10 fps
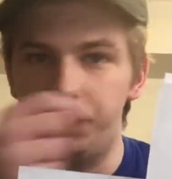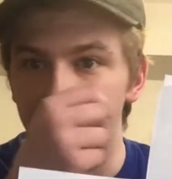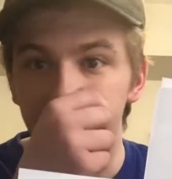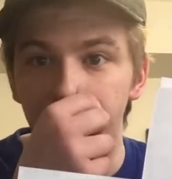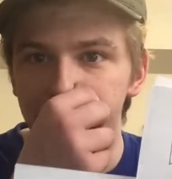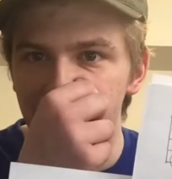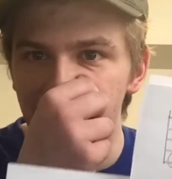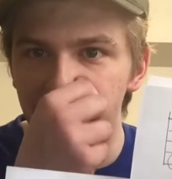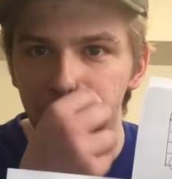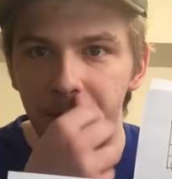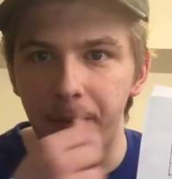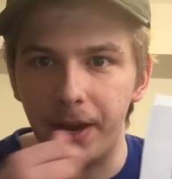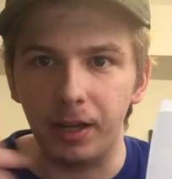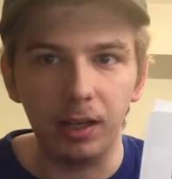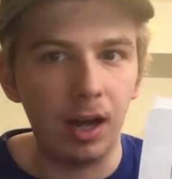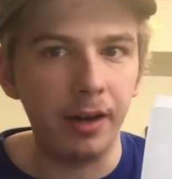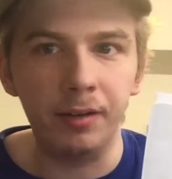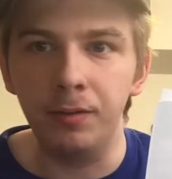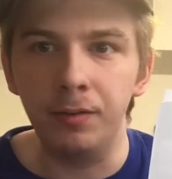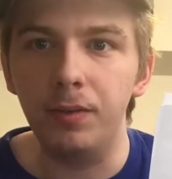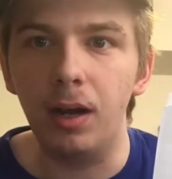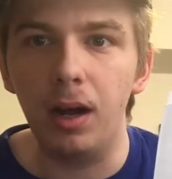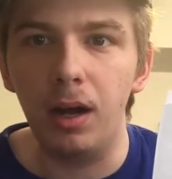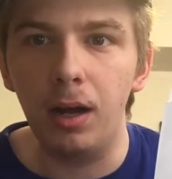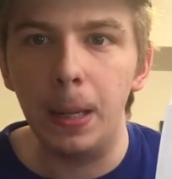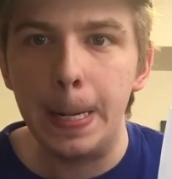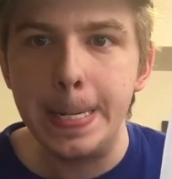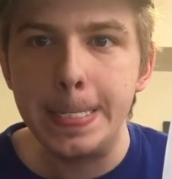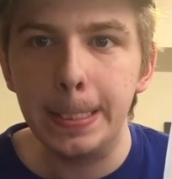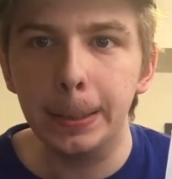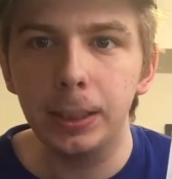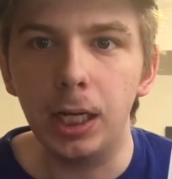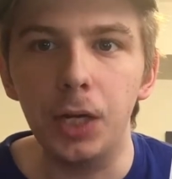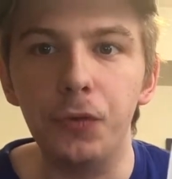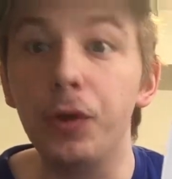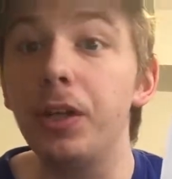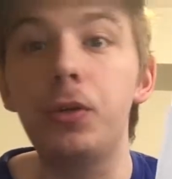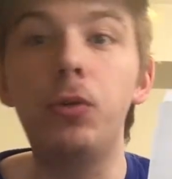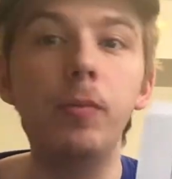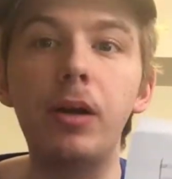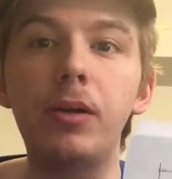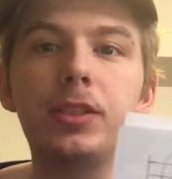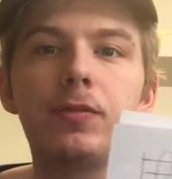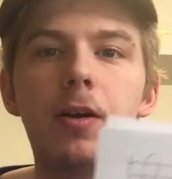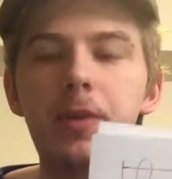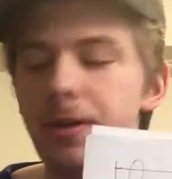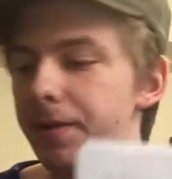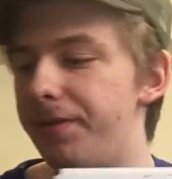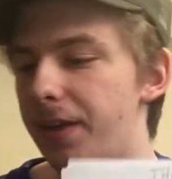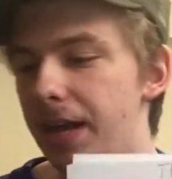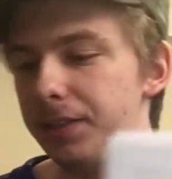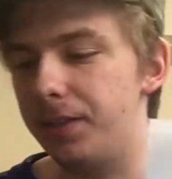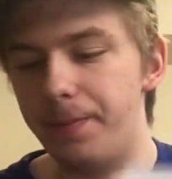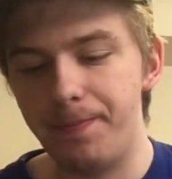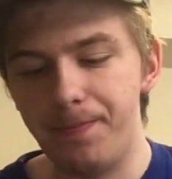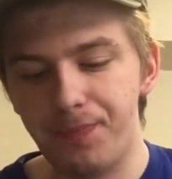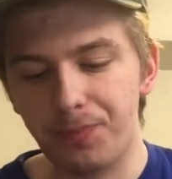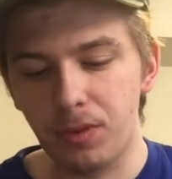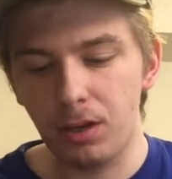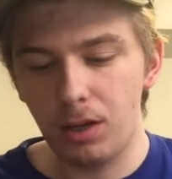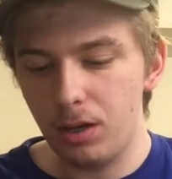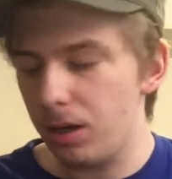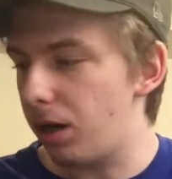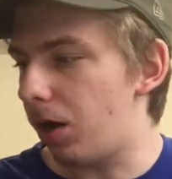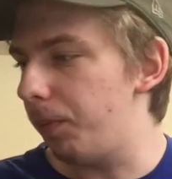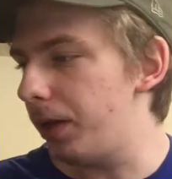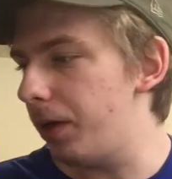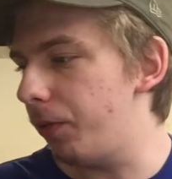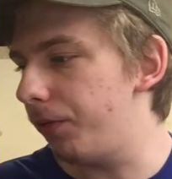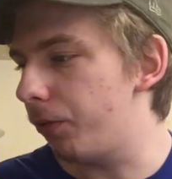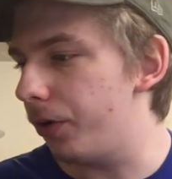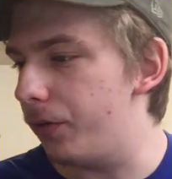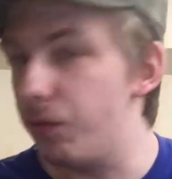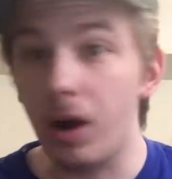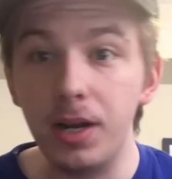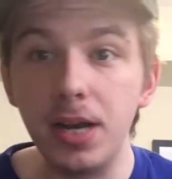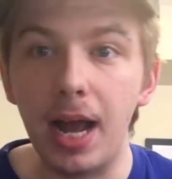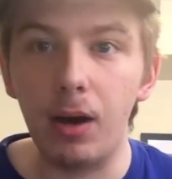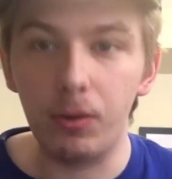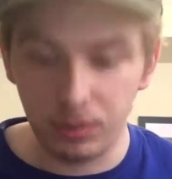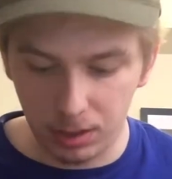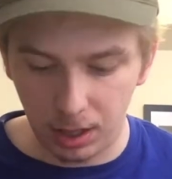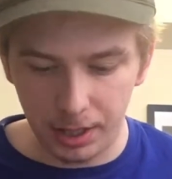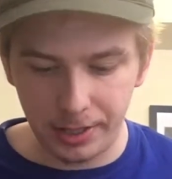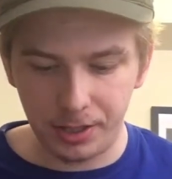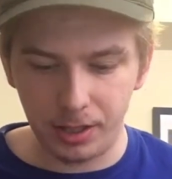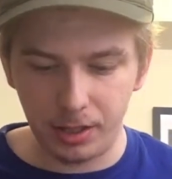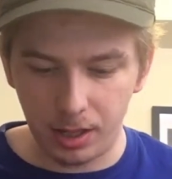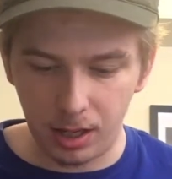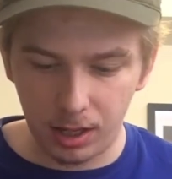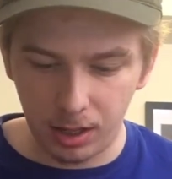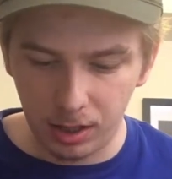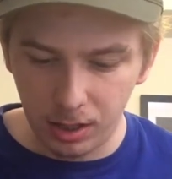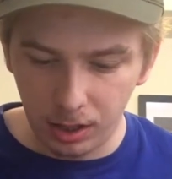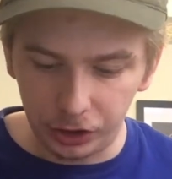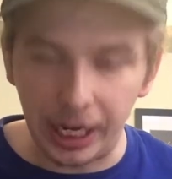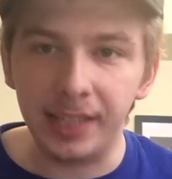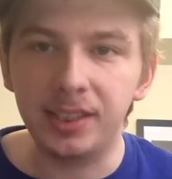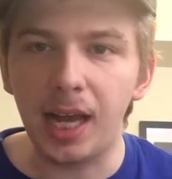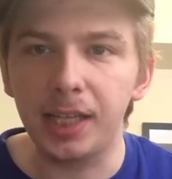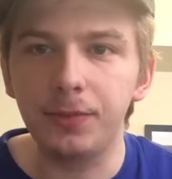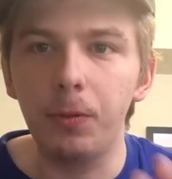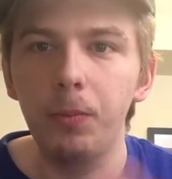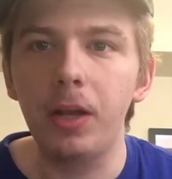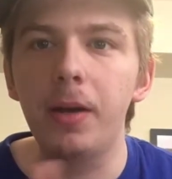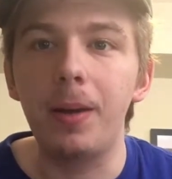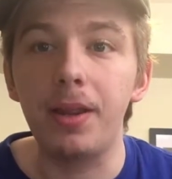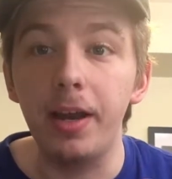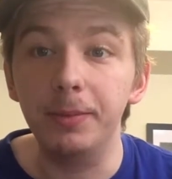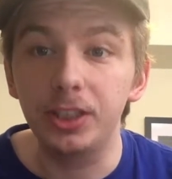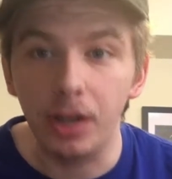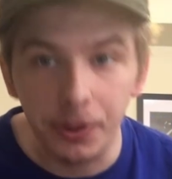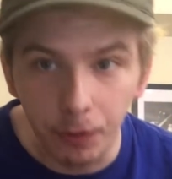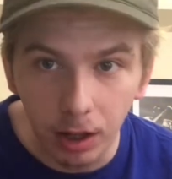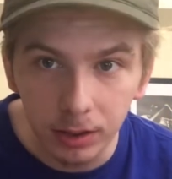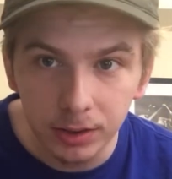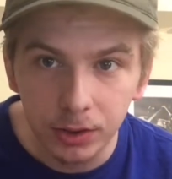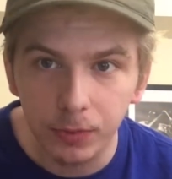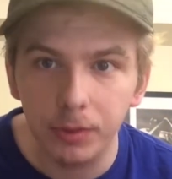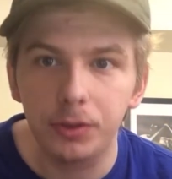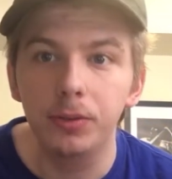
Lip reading: fits nicely. You can make a lot of really cool melodies from it. In fact, I'll play one for you right now. It's a jazz saxophone player by the name of Sonny Rollins wrote a